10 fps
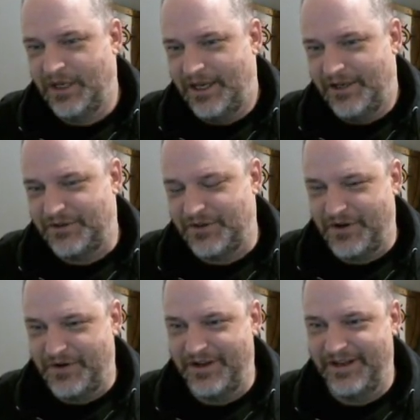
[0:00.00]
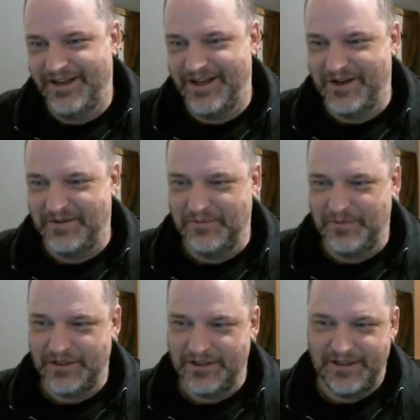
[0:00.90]
And so,
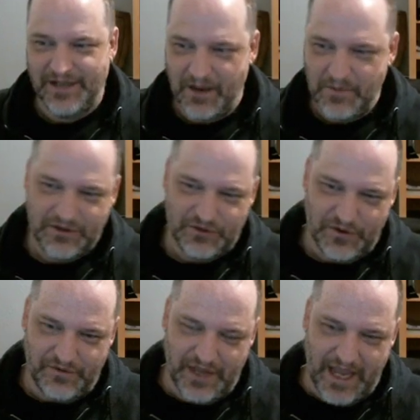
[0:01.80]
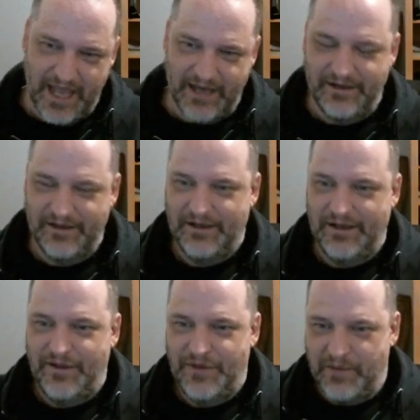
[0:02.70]
does it damage sort of that
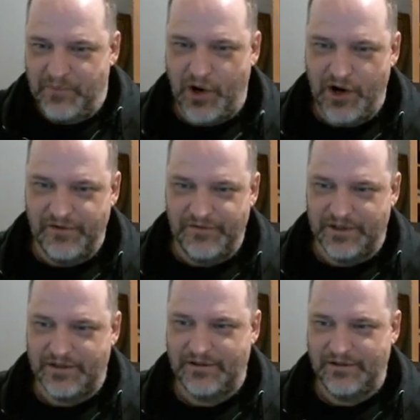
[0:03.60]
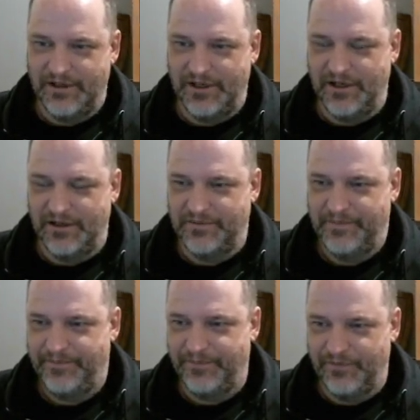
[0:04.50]
part of its, you know,
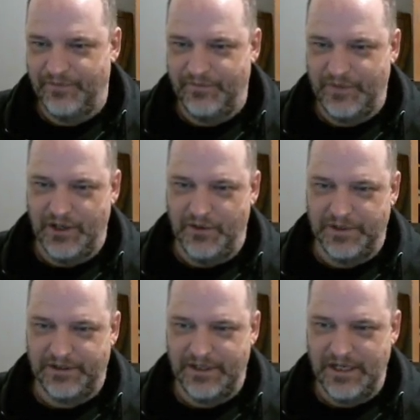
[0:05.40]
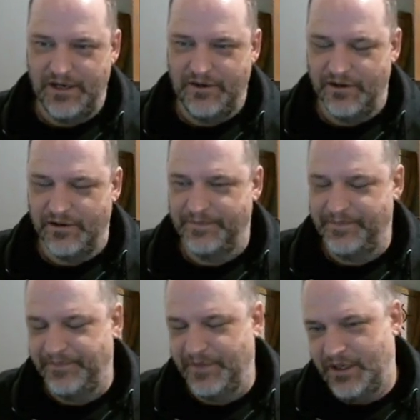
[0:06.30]
mystique, or
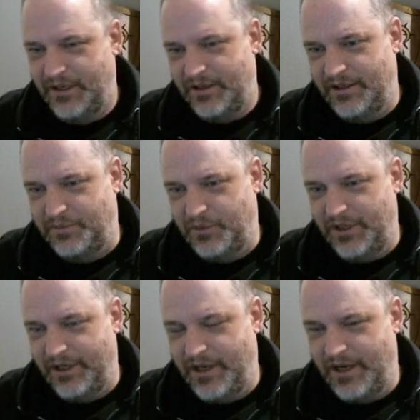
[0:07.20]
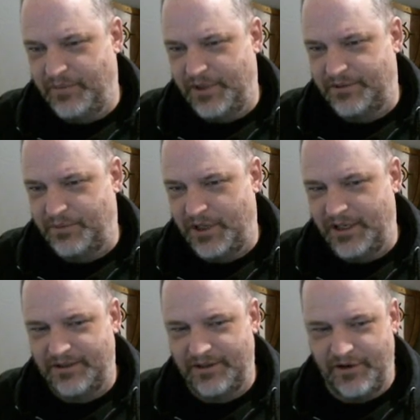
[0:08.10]
its, you know, again, its
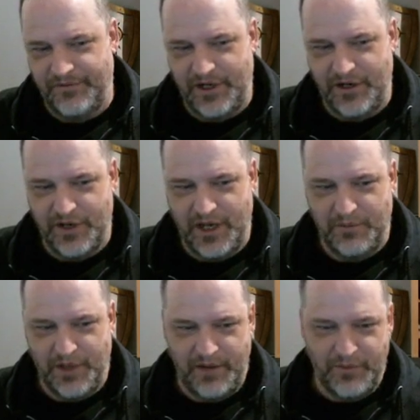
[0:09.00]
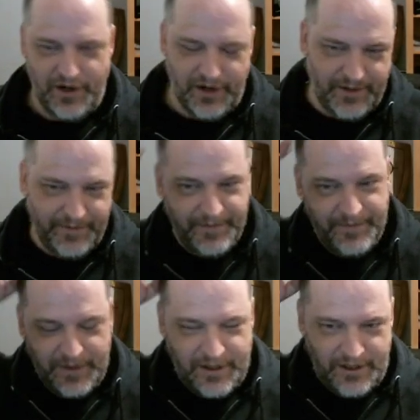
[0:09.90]
place in our video game library?
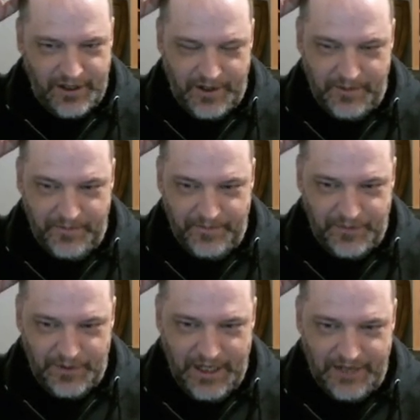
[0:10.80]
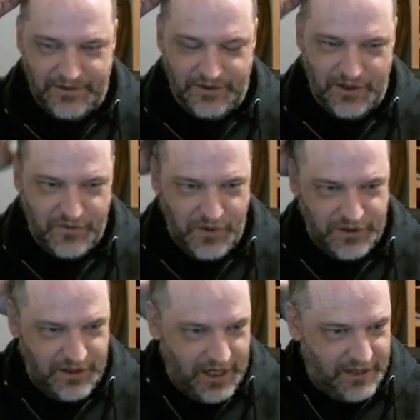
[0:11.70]
And yeah, it's a tough
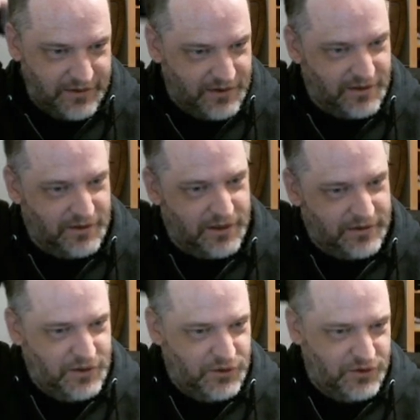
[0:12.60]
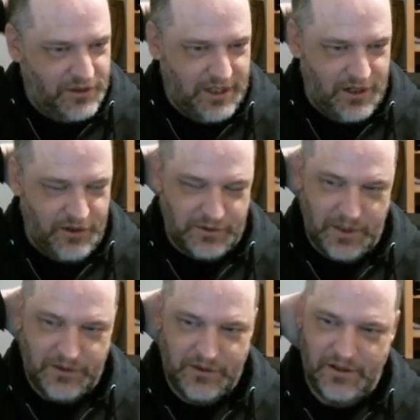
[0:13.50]
question to answer, because usually, you know,
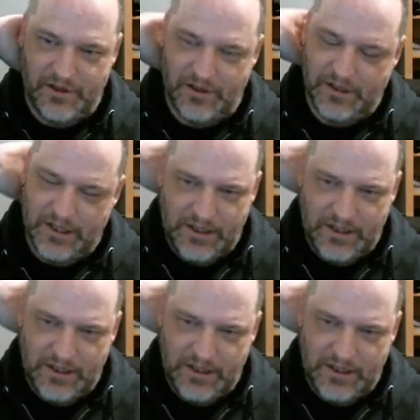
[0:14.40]
especially the